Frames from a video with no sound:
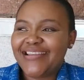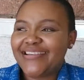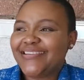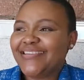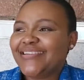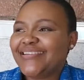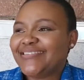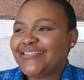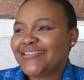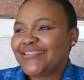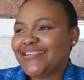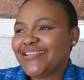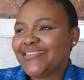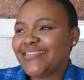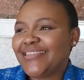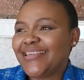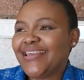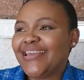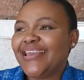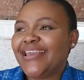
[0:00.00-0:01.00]
really didn't
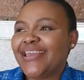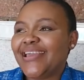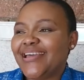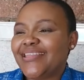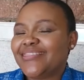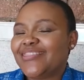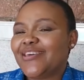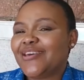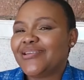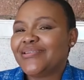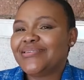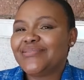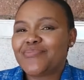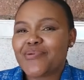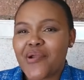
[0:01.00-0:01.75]
think i thought